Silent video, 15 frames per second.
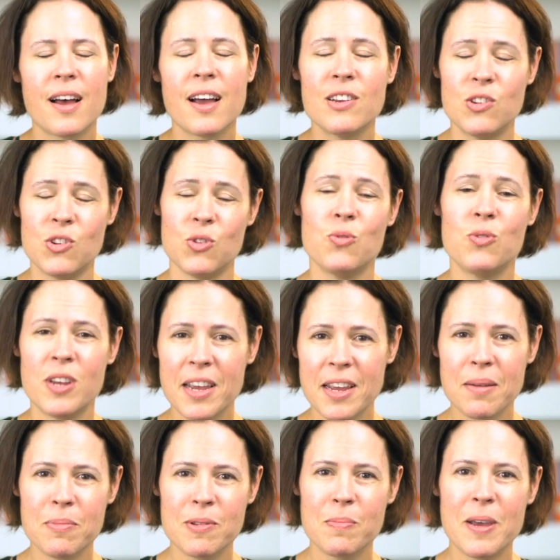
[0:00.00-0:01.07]
I do
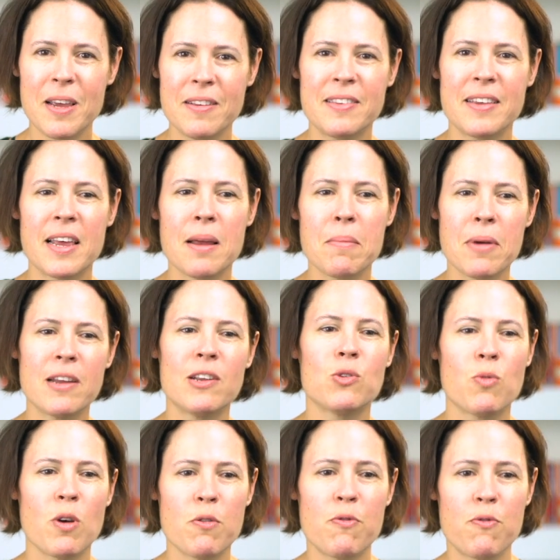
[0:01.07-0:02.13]
take up space and I might
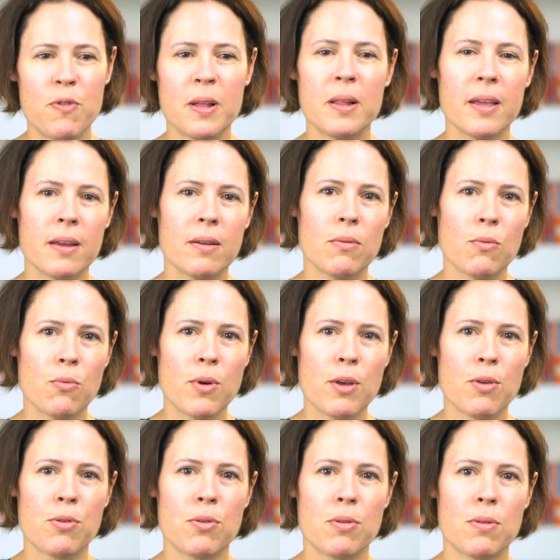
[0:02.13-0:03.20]
as well fill it
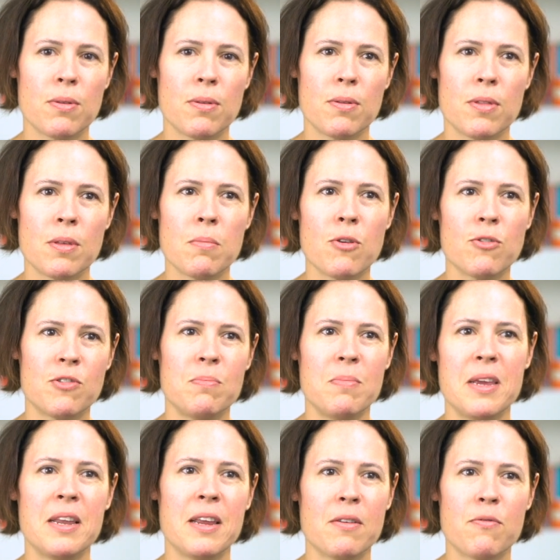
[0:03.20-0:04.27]
with the most
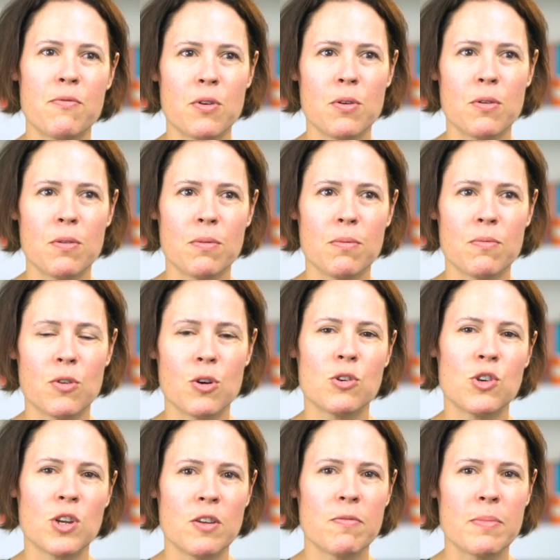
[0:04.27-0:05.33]
meaningful
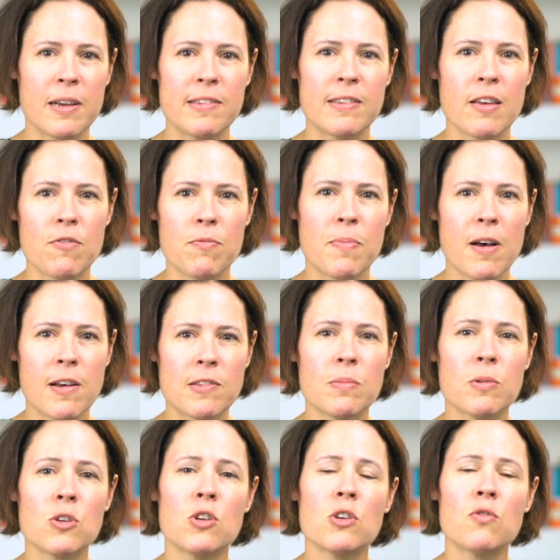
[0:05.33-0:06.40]
version of myself
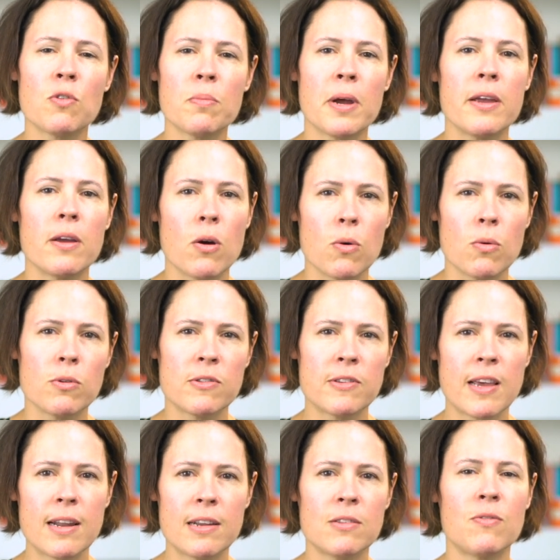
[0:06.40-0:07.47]
possible, just for my own
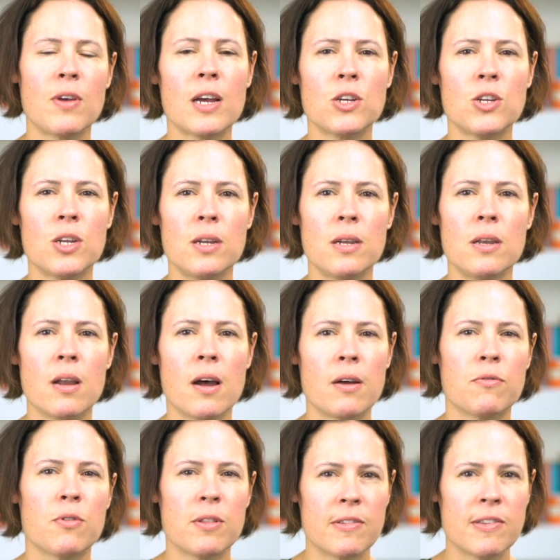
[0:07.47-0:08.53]
satisfaction,
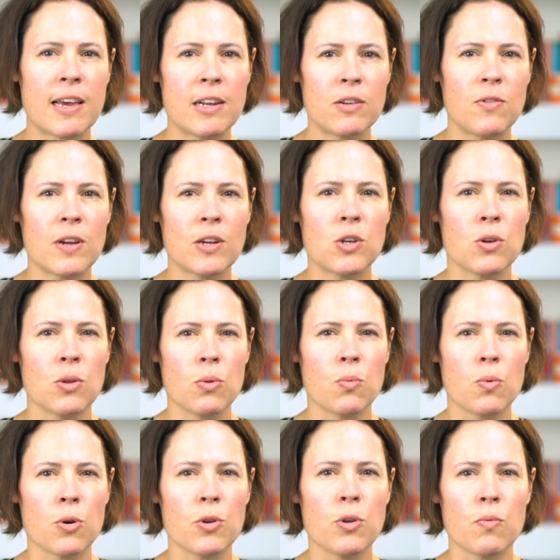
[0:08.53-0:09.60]
not for the satisfaction of the
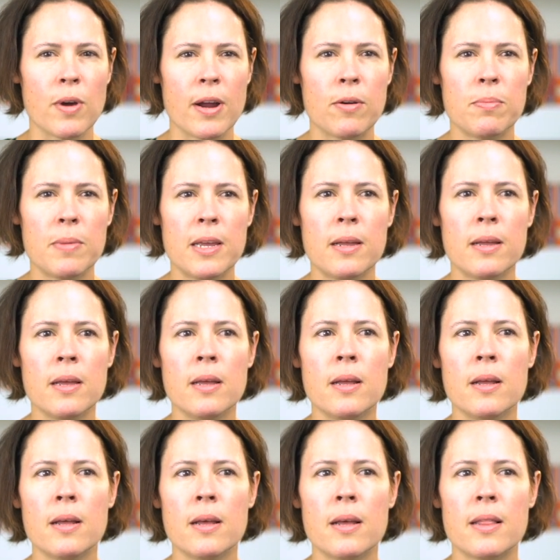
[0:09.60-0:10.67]
world around me,
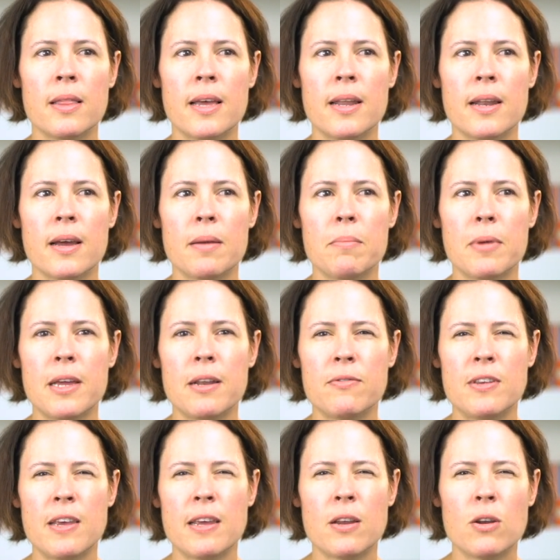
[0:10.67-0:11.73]
then I might
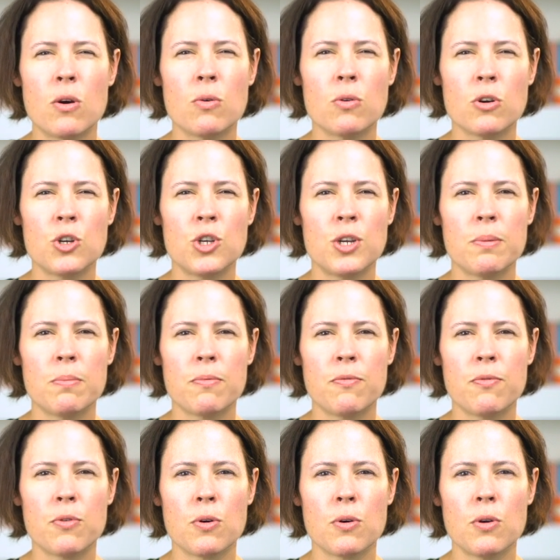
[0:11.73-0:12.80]
have taken ownership
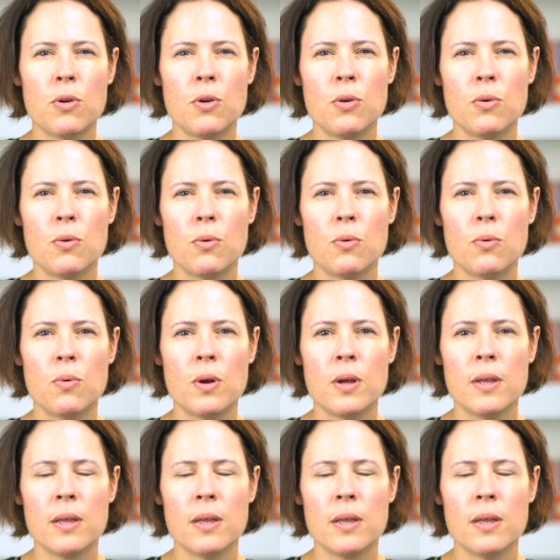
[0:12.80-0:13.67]
for who